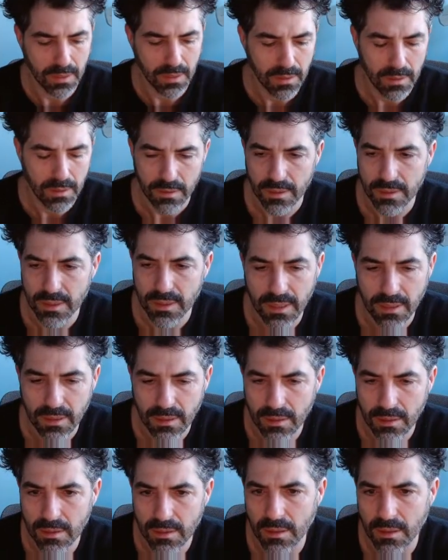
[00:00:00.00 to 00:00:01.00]
The
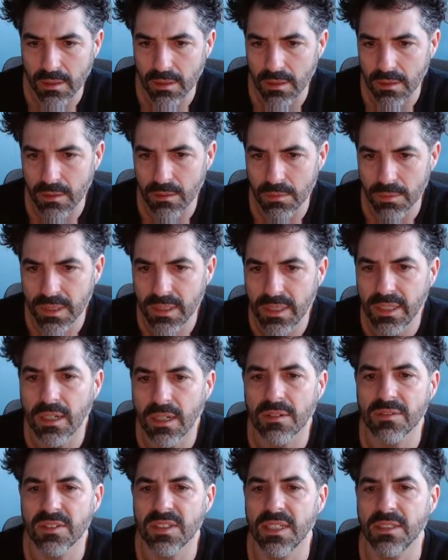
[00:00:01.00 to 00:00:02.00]
teeth are really
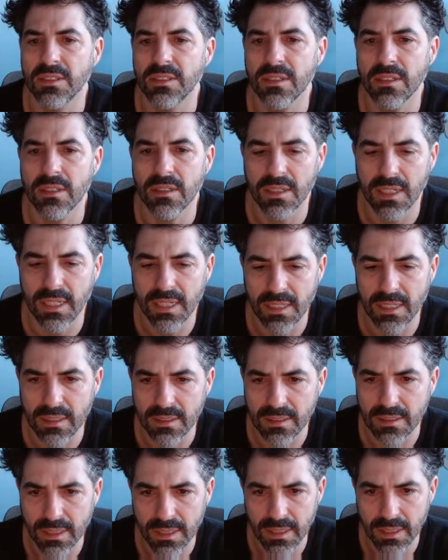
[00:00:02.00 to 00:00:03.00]
off center, and
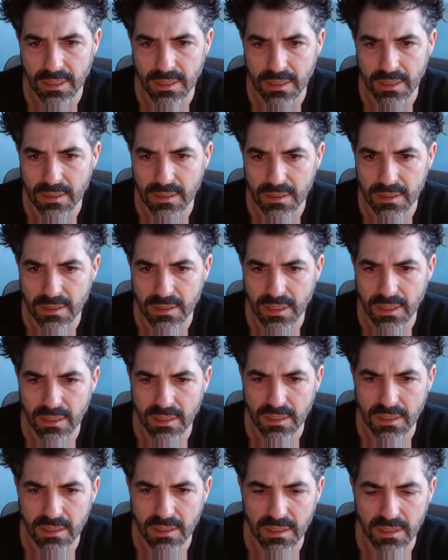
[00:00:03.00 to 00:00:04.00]
the
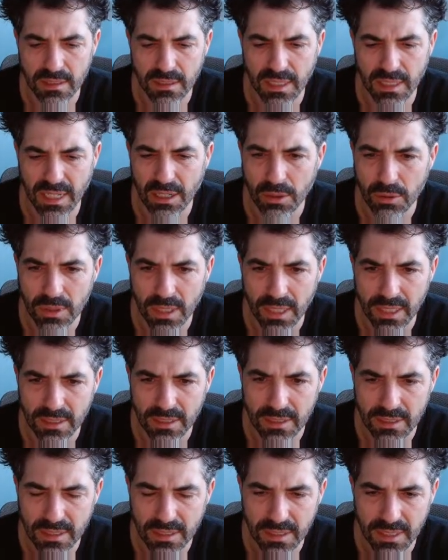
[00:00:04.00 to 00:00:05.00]
outline
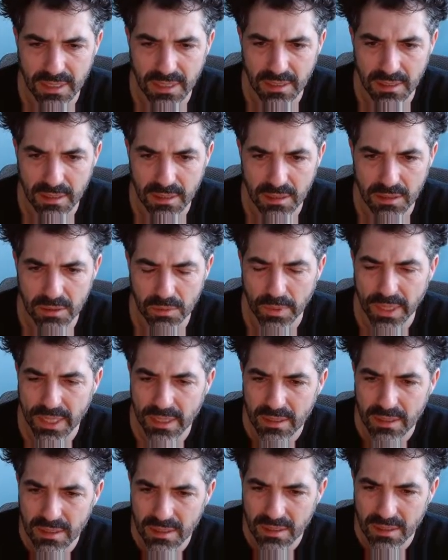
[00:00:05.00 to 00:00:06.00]
on the teeth looks
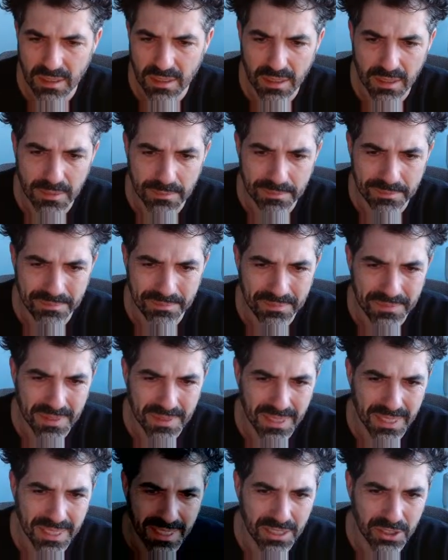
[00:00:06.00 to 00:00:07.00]
weird.
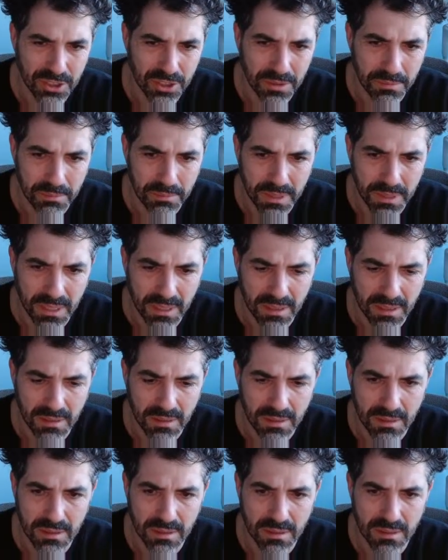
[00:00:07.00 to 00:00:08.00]
Like it shouldn't be
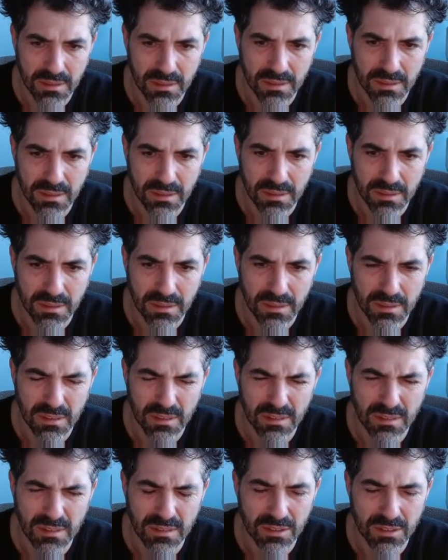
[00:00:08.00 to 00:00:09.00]

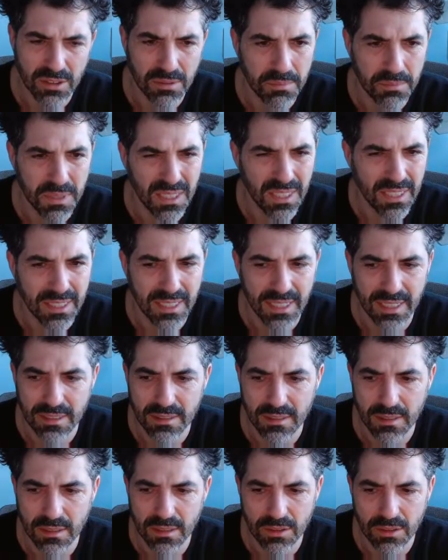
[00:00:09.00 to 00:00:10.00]
like that.
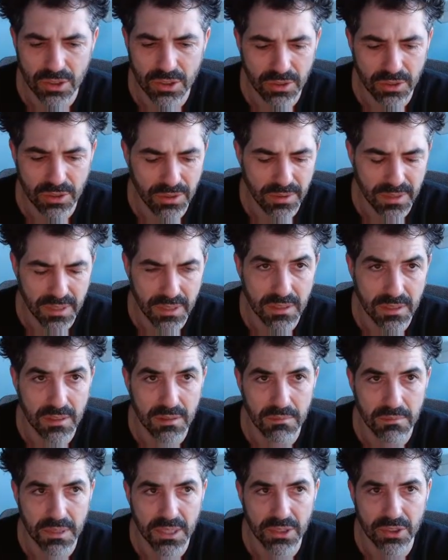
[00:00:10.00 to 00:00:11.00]
I'll show you another
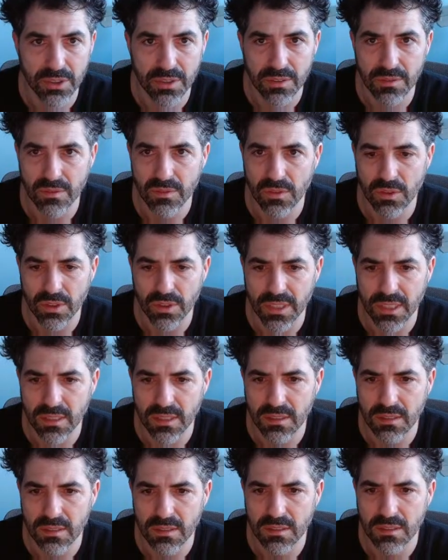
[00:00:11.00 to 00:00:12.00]
picture of
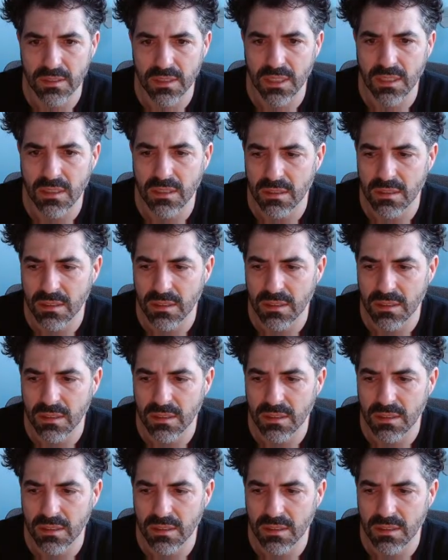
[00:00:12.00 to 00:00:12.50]
corgi's teeth.